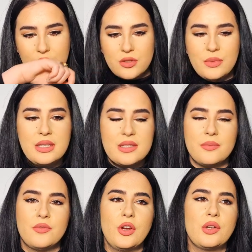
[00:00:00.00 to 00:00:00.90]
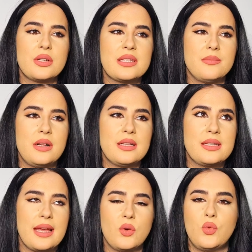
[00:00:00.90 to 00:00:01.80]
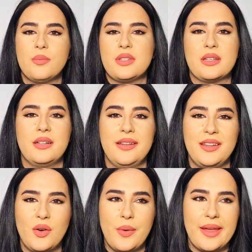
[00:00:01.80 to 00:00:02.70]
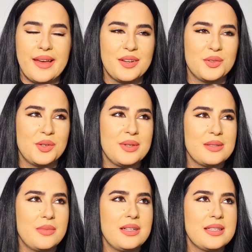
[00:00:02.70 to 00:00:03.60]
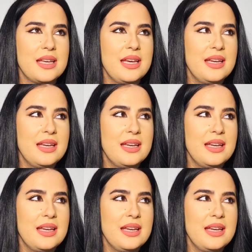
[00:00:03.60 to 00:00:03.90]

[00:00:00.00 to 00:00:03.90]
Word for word: to me this fragrance smells like whimsical in a way I don't know it smells